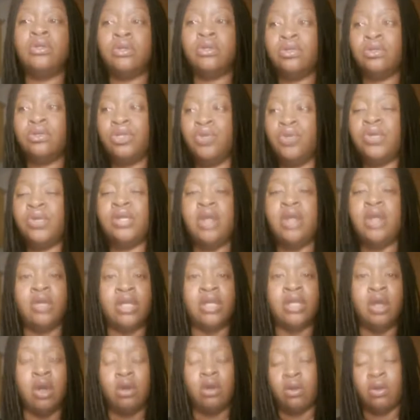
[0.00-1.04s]
you can only
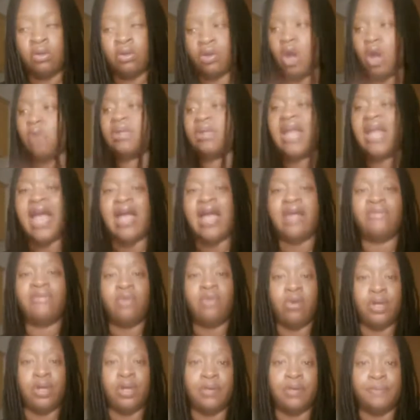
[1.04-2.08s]
go live
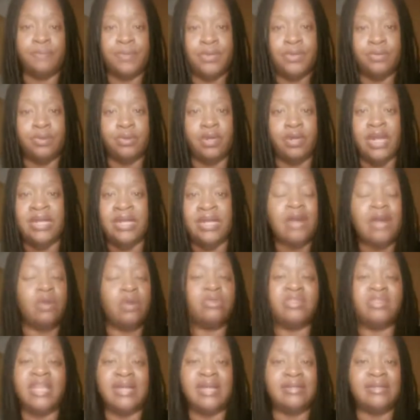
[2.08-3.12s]
on a computer. And I
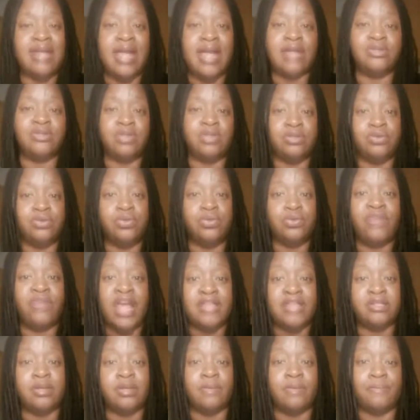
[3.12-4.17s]
don't think that the truth
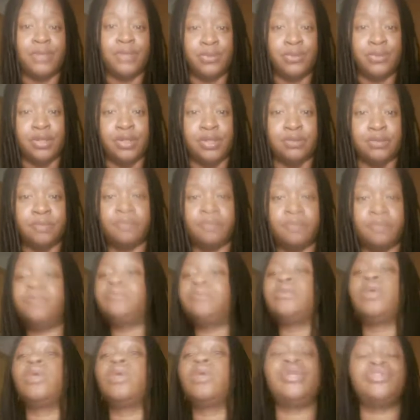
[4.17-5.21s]
has a computer.
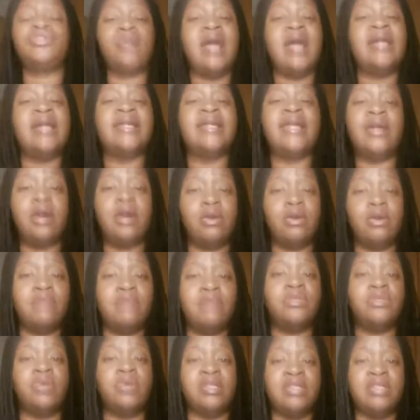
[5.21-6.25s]
We're trying to get her up
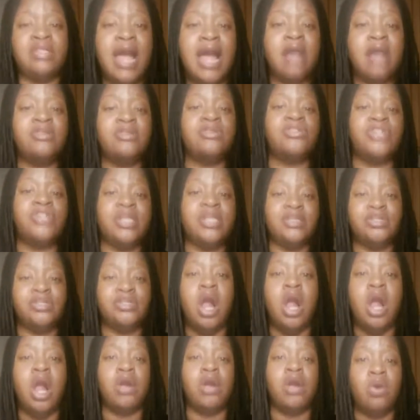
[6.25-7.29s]
to 1,000 so she can
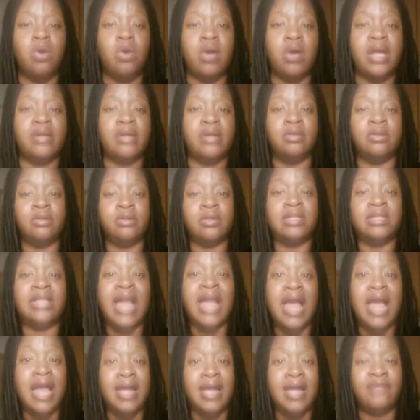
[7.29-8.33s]
start going
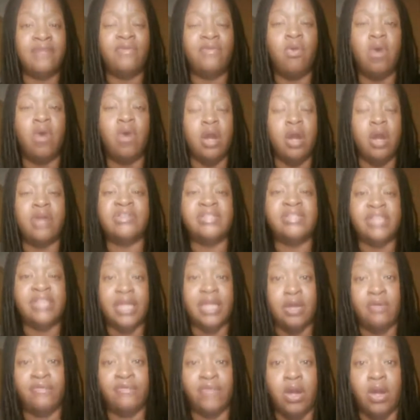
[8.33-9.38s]
live on her
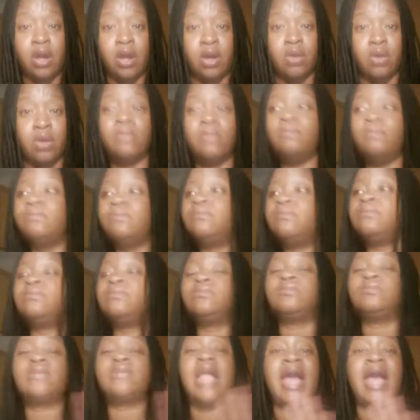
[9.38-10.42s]
cell phone.
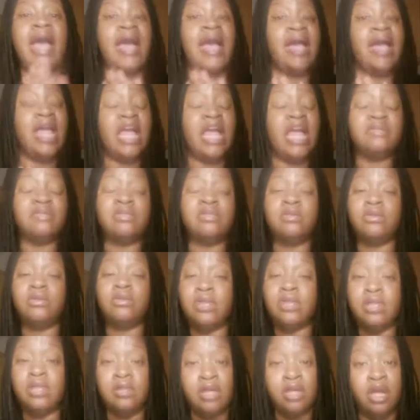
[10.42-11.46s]
I
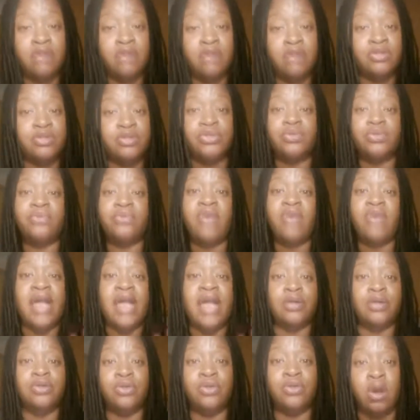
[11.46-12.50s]
absolutely love the truth. I
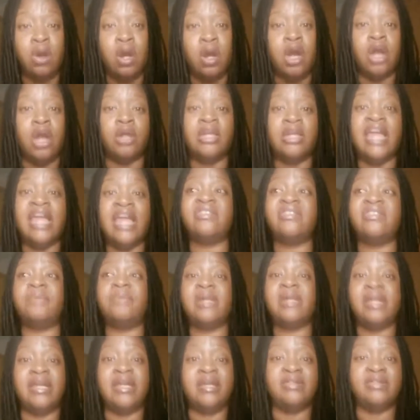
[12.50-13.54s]
adore her. Let's
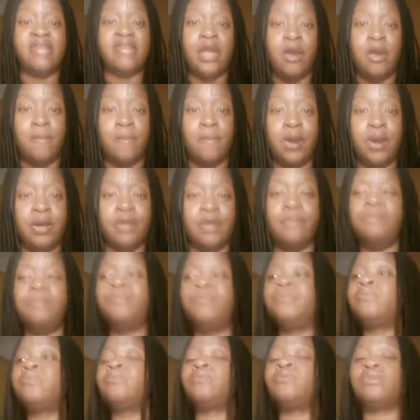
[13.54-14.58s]
please help her.
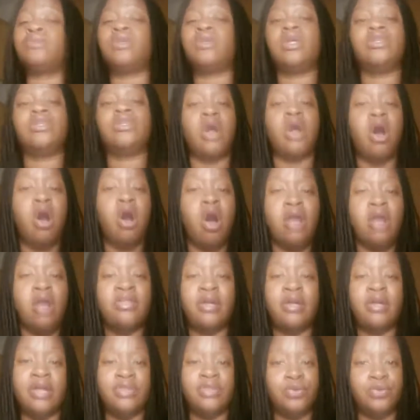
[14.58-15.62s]
To all the other